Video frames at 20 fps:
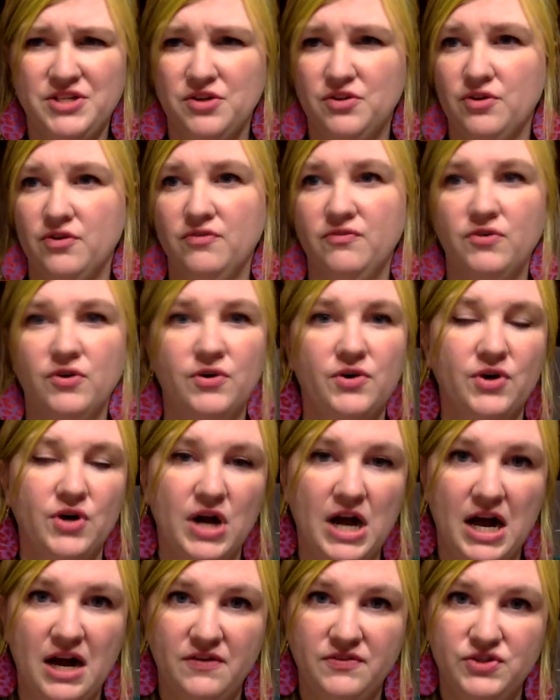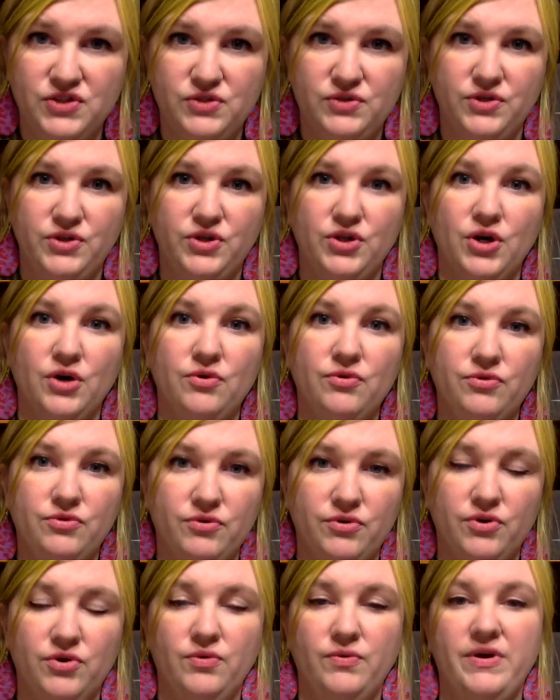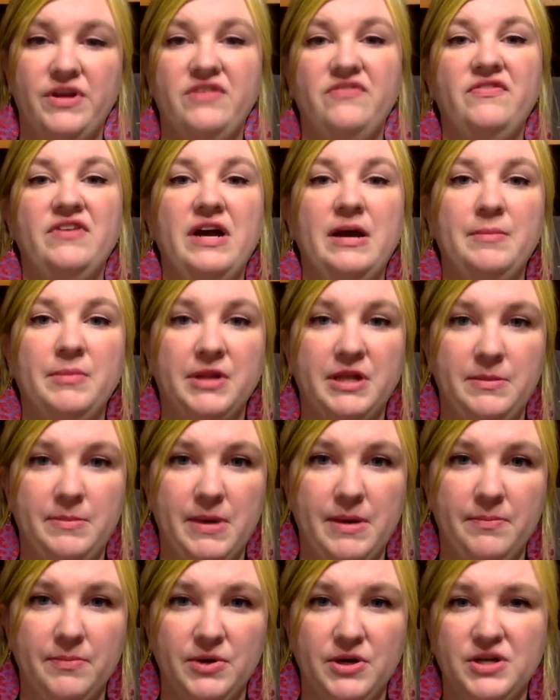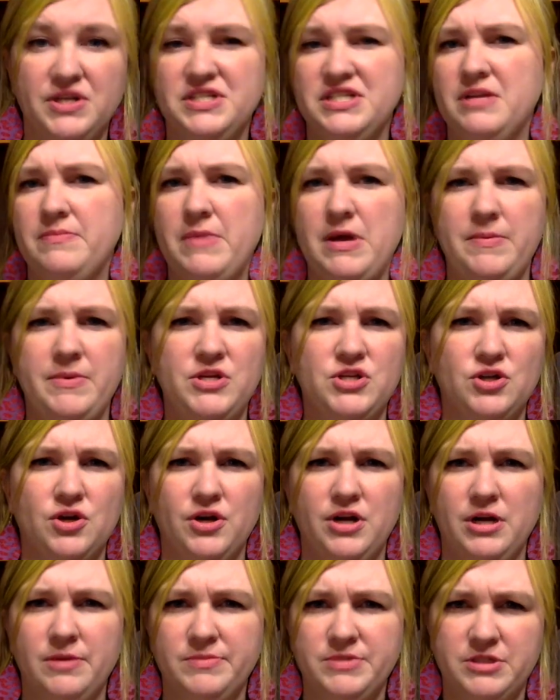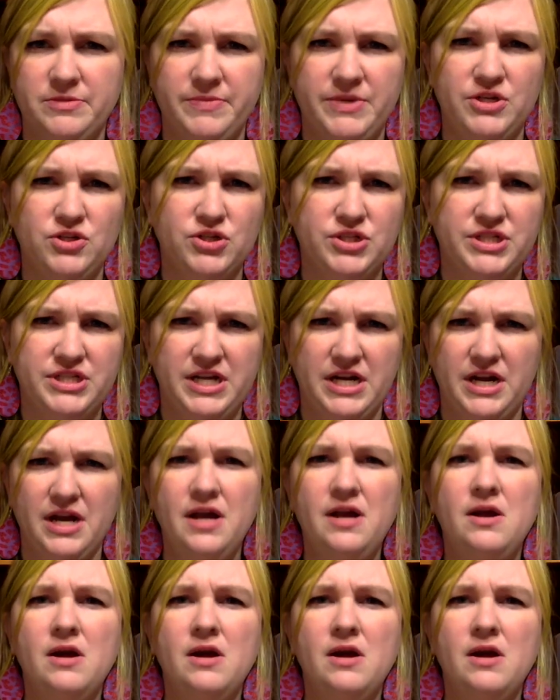Are there photographs you can go through with family members and maybe turn up some interesting